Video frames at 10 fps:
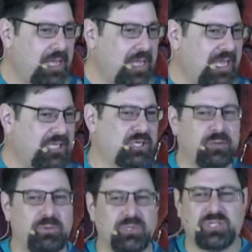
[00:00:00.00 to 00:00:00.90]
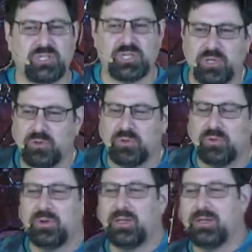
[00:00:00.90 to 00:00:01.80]
and so there was
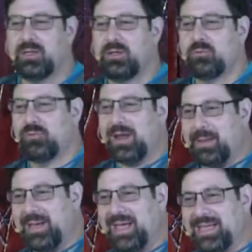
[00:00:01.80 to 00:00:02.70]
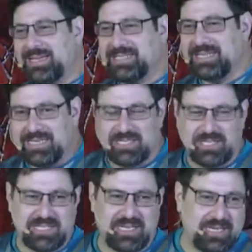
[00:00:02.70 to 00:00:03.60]
two rabbis in his
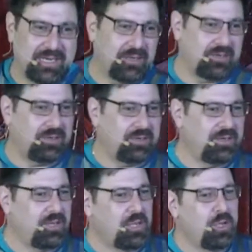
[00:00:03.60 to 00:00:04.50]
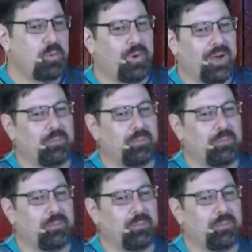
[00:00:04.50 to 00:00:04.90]
city. One